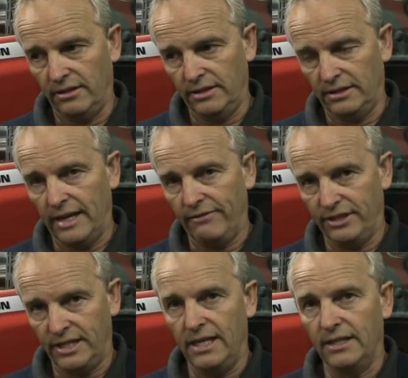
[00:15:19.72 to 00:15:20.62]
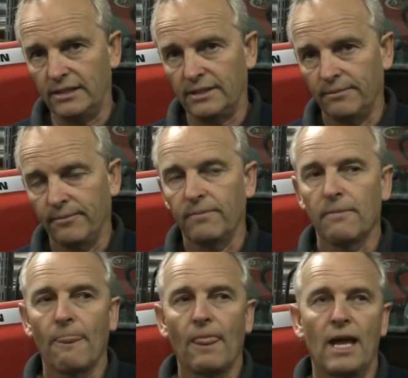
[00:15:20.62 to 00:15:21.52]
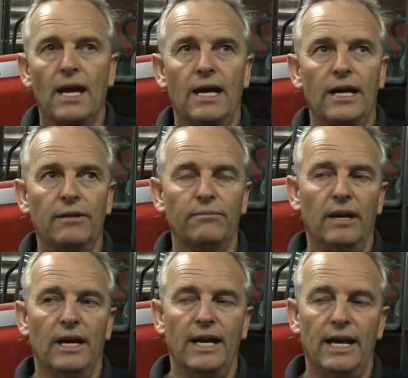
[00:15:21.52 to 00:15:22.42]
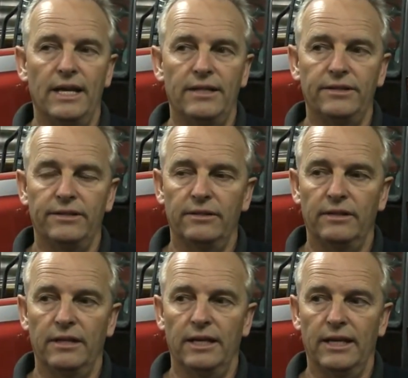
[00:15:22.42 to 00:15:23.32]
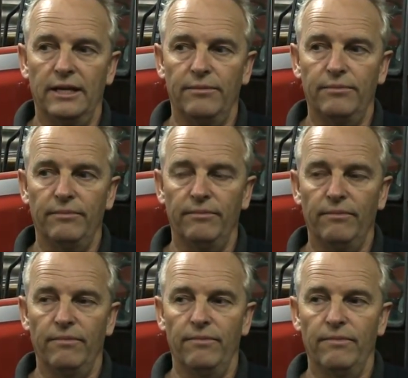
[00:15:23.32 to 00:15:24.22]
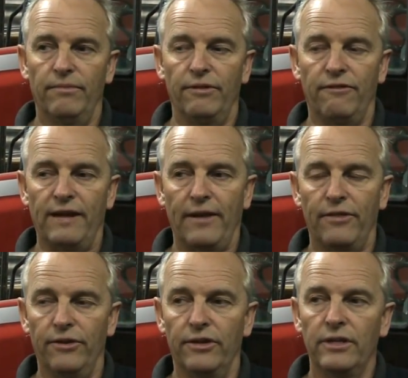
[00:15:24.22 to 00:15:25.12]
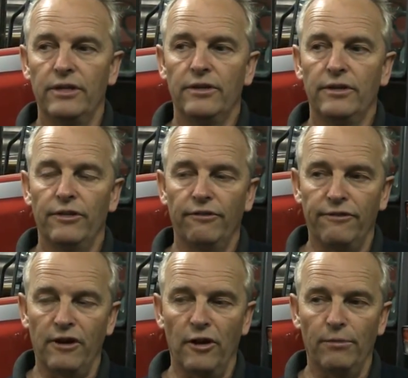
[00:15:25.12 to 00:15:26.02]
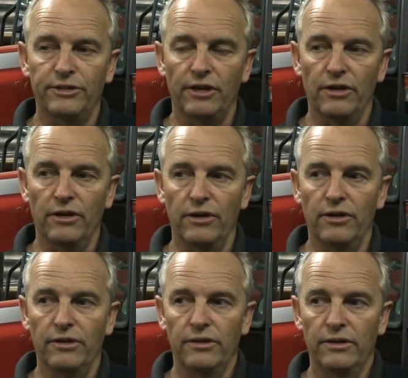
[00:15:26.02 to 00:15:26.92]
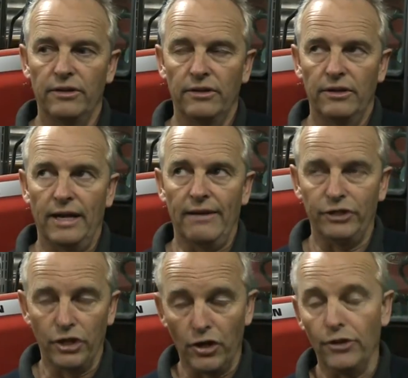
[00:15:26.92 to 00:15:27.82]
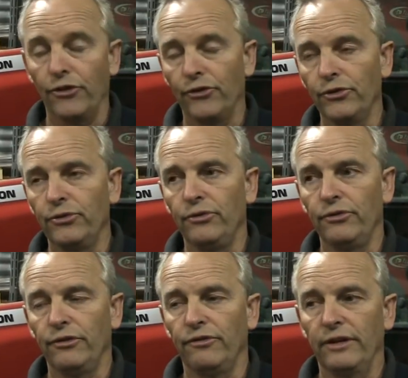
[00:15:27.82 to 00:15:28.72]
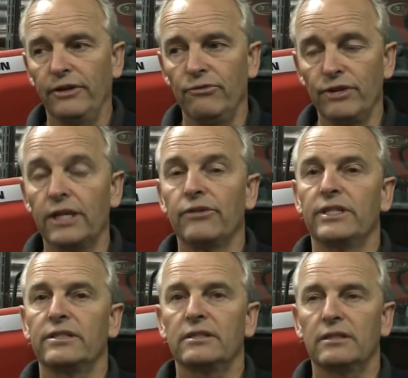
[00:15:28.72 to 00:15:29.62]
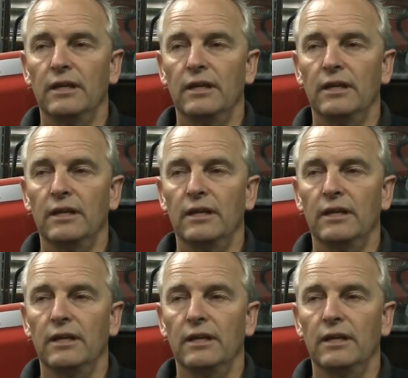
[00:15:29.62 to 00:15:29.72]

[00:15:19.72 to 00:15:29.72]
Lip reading: to have the tiers, and the fact that the farms have gone through the very rigorous